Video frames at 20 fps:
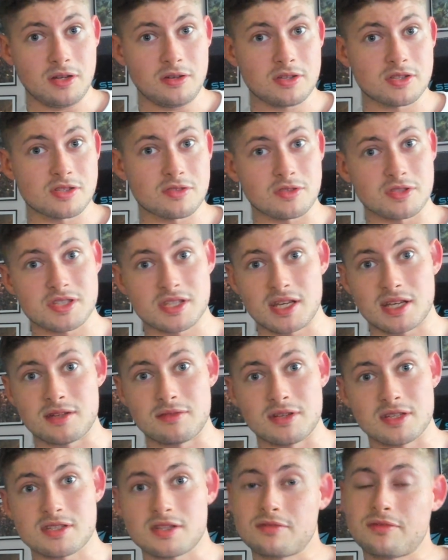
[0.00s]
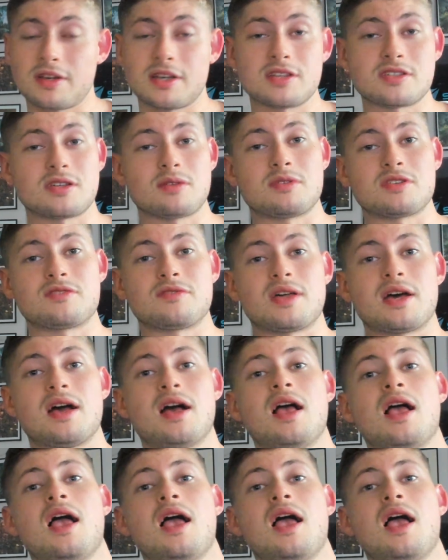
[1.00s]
because you got to the end of it. So thank you so much for that.